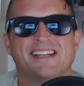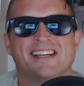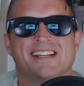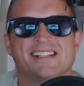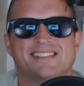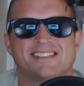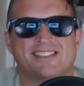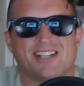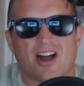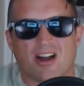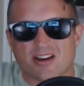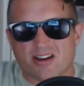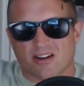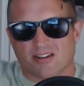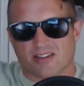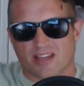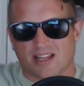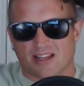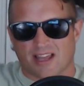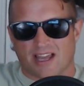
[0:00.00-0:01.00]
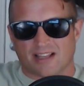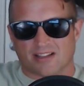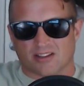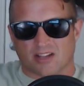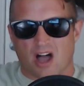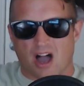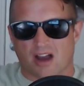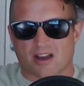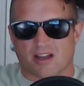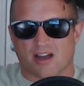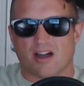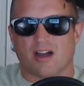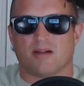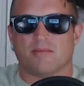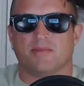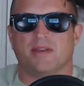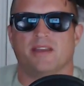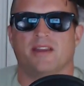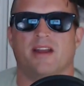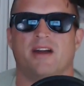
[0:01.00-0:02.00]
Soccer, they like lock up,
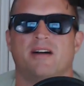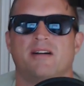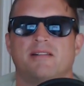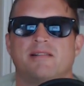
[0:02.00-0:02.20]
you know?